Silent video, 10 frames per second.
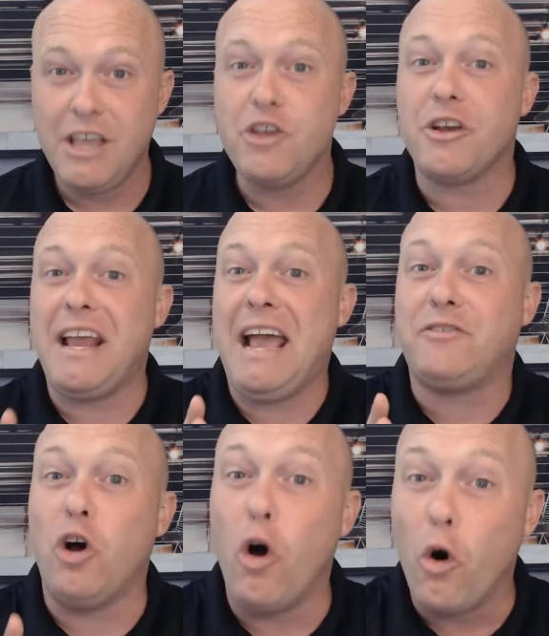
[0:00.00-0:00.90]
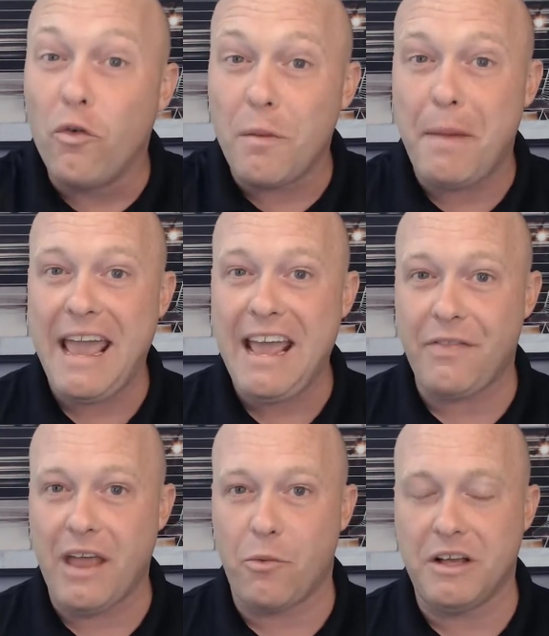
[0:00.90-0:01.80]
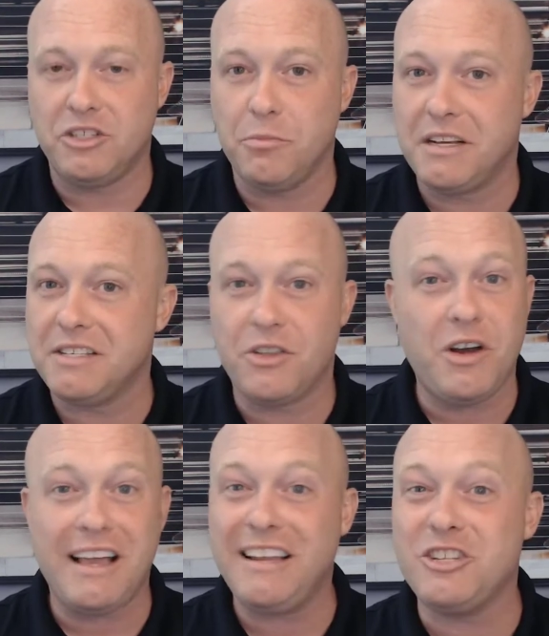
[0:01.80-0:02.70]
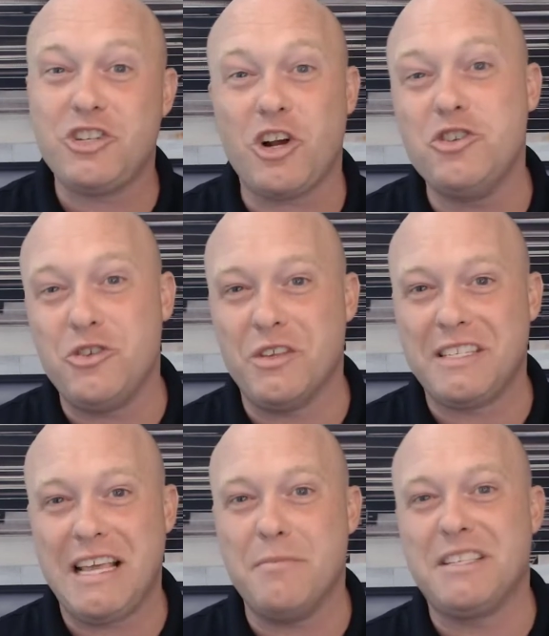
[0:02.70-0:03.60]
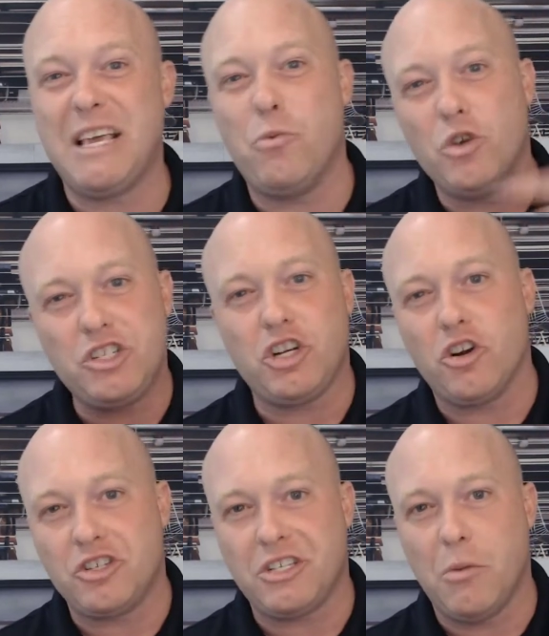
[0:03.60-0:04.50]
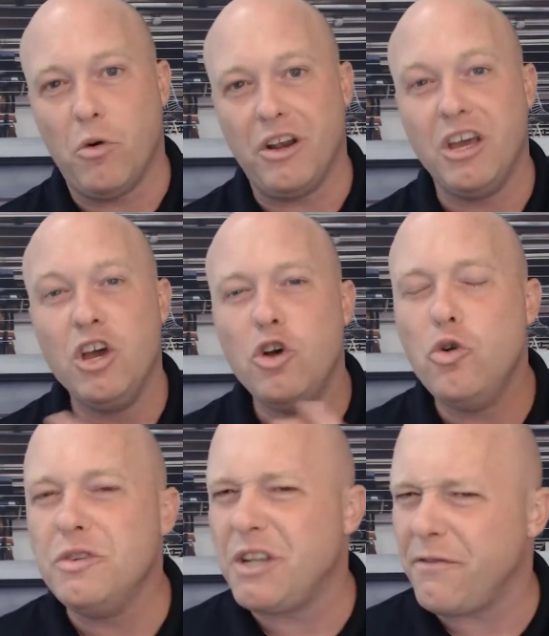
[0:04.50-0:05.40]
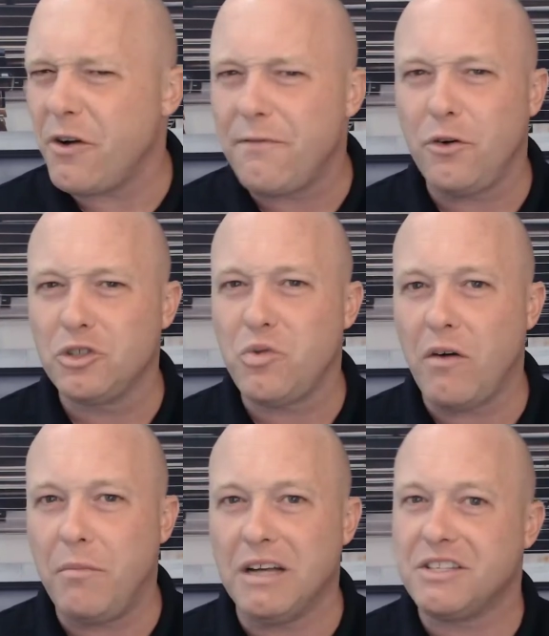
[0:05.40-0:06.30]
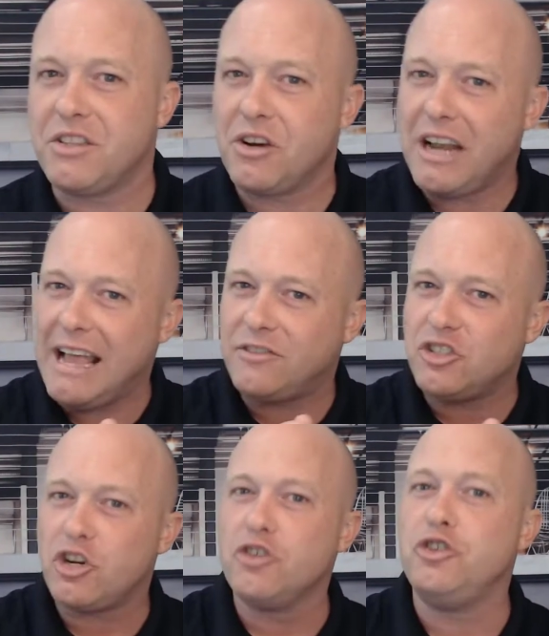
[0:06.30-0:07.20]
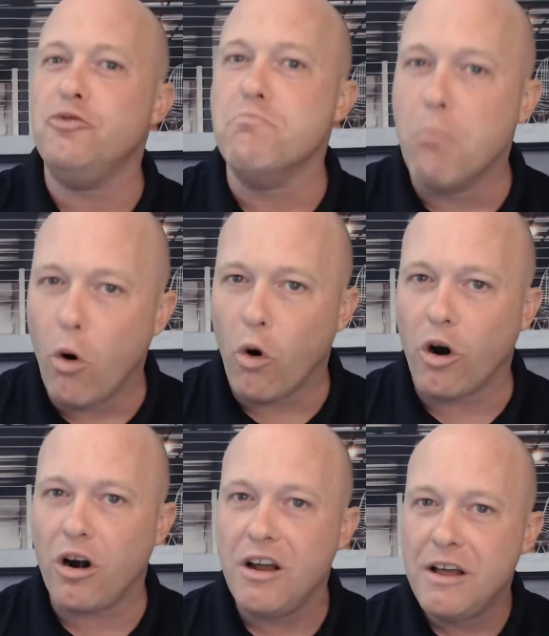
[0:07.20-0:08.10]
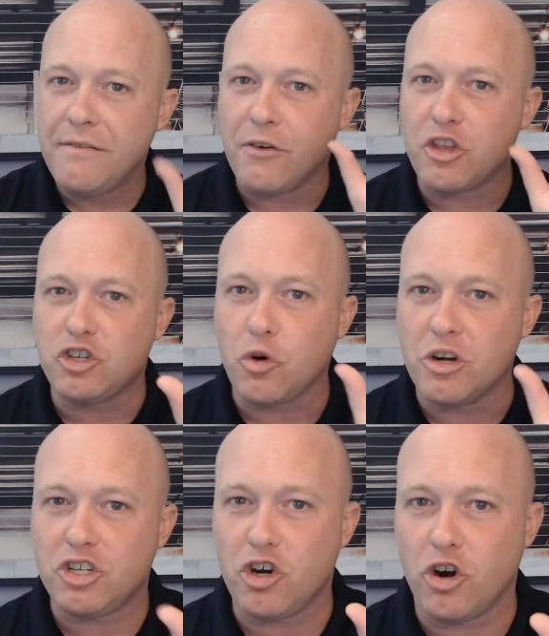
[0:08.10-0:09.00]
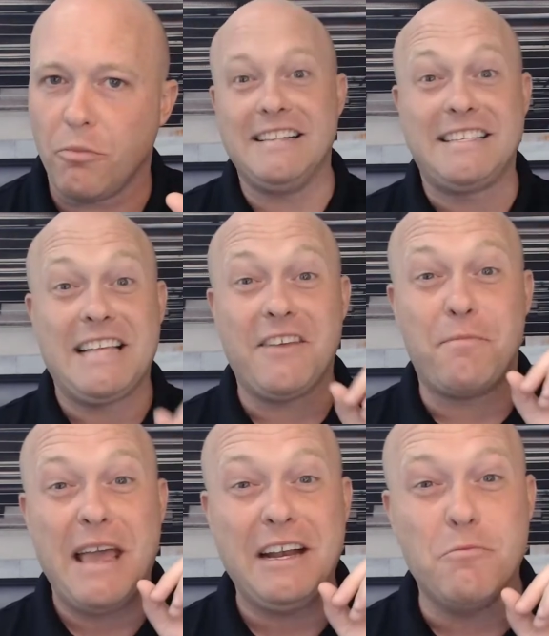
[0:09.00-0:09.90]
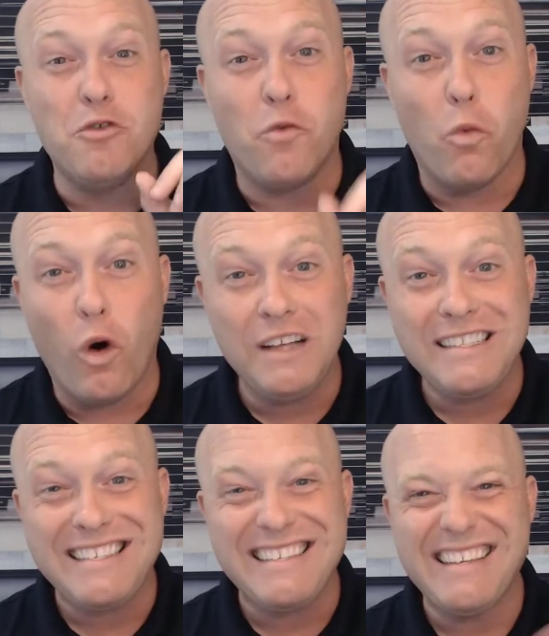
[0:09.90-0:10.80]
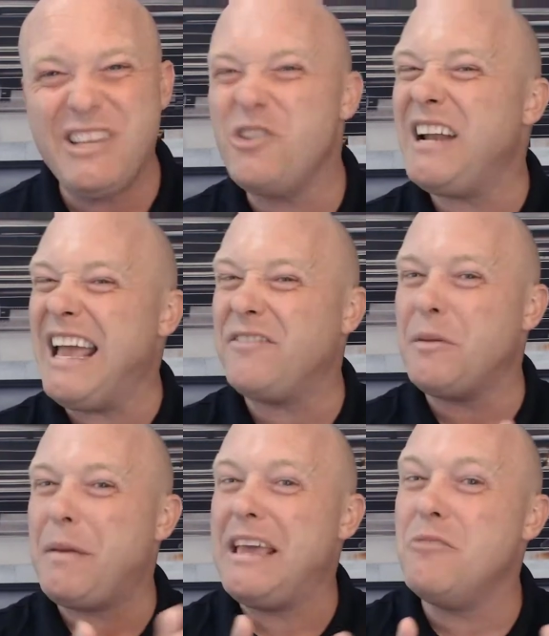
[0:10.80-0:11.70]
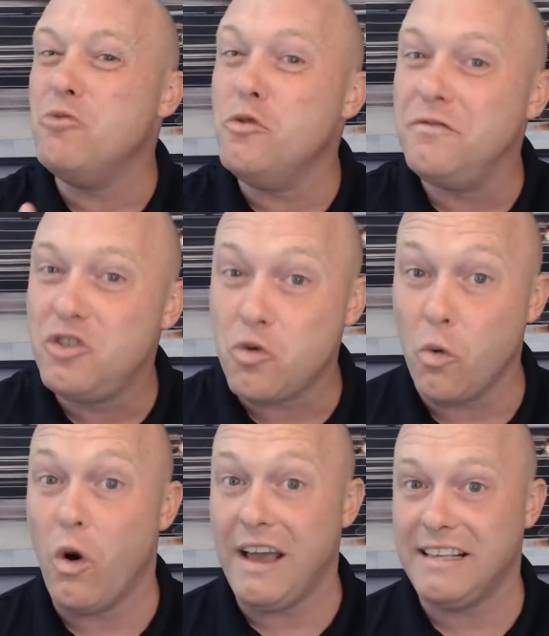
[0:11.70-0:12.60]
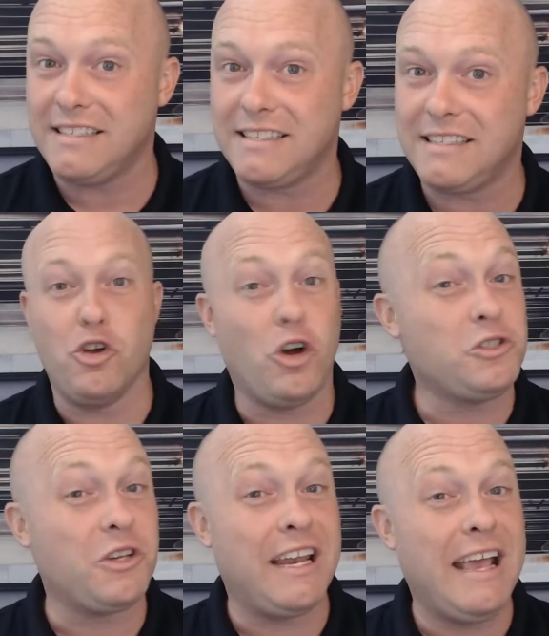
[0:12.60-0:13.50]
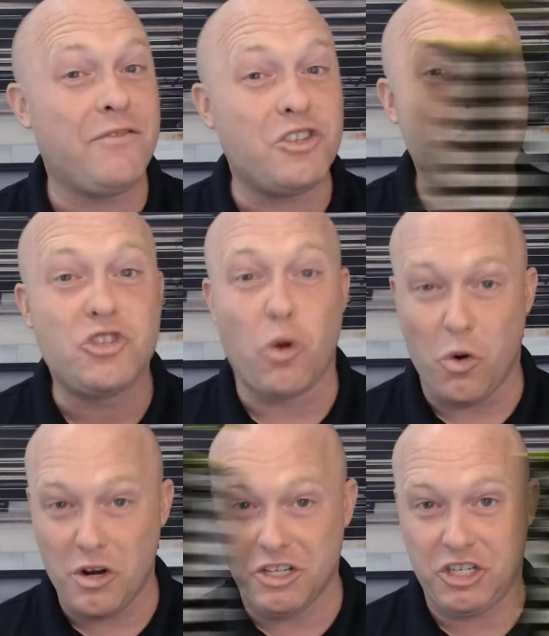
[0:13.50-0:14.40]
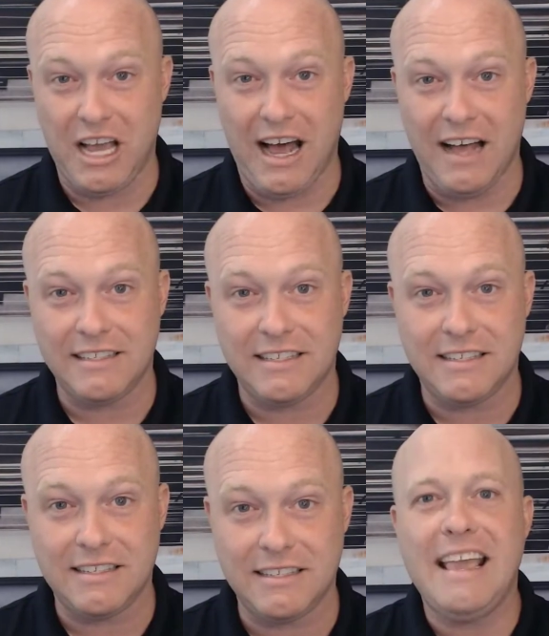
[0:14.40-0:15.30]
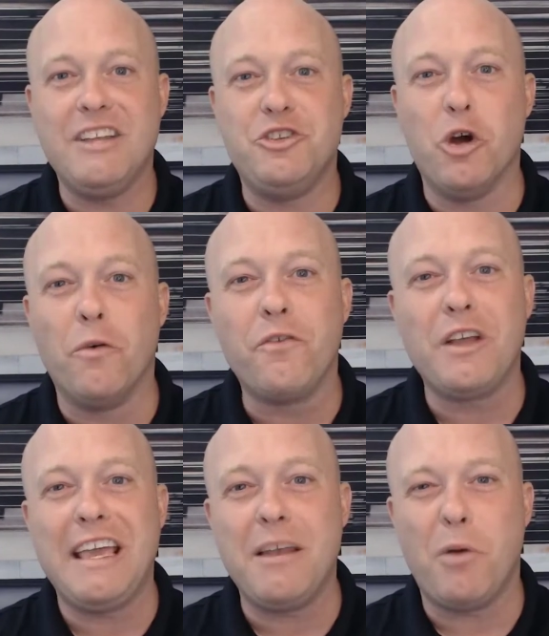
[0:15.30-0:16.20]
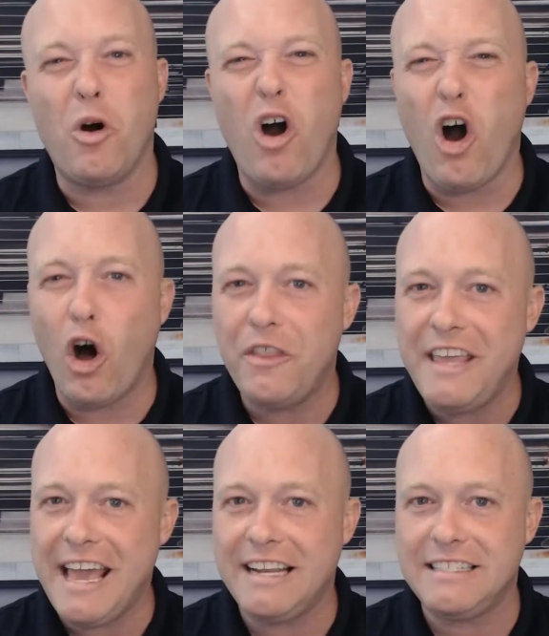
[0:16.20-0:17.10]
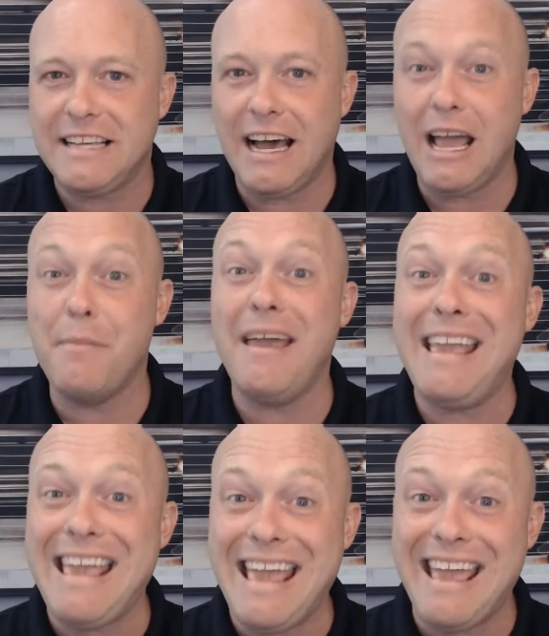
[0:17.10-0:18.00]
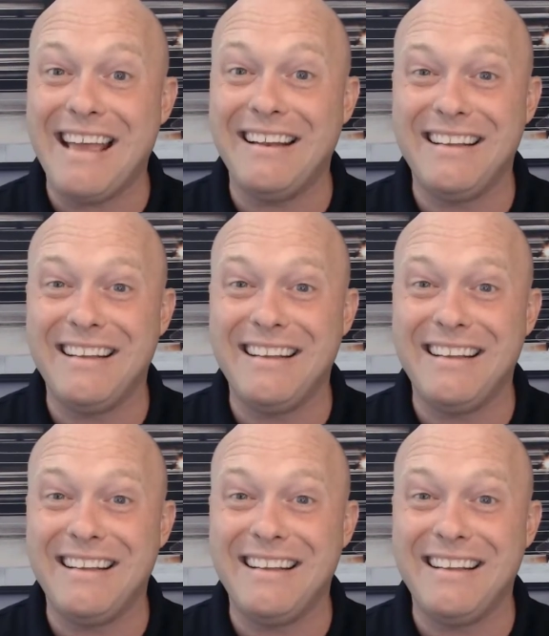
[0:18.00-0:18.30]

you're gonna have to overpay on that rental because they're not gonna charge you the same as they would charge someone who was there for a full twelve months. They're gonna have to charge you more for the short term. Instead of paying to move once, you're gonna have to pay to move twice. You're also gonna have the storage costs. And don't forget about all the added time and